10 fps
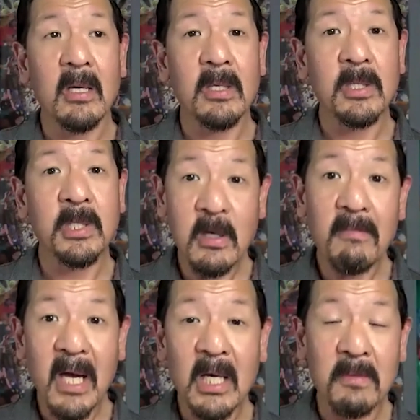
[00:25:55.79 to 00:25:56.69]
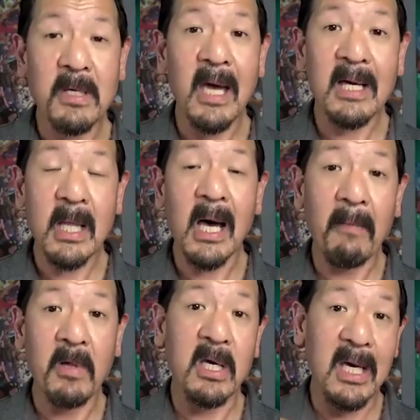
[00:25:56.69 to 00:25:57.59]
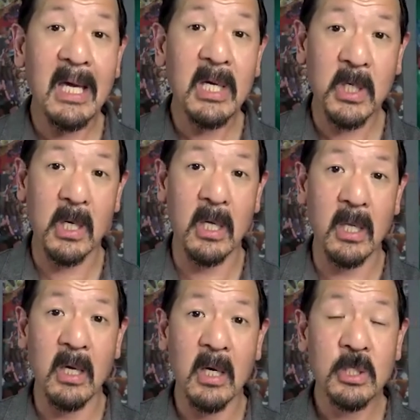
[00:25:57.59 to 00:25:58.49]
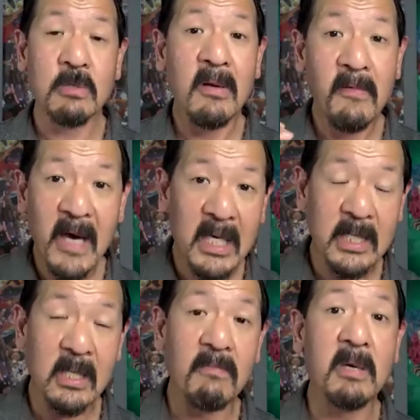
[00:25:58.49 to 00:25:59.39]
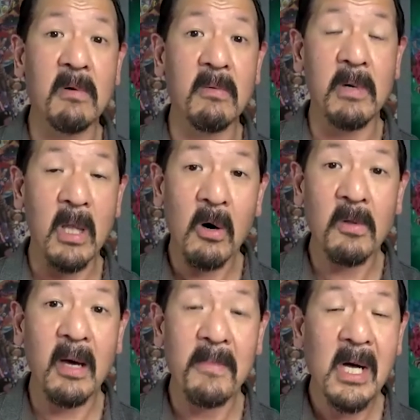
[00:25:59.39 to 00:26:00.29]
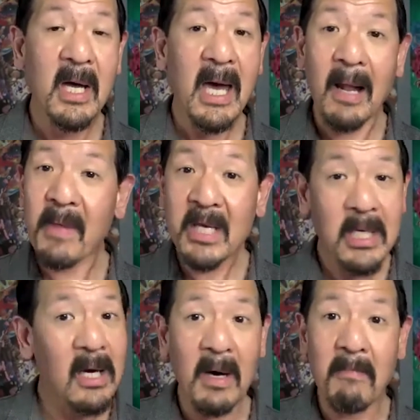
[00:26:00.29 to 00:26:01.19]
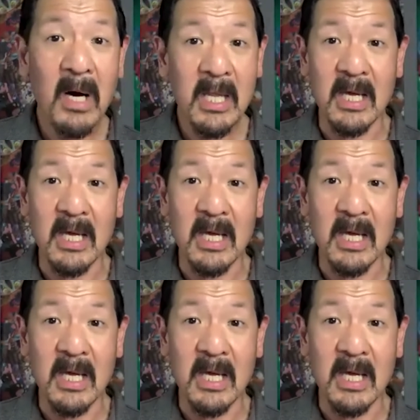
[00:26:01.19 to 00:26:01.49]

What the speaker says: senior management has an obligation to invest in the people below them. And I'm not talking about money.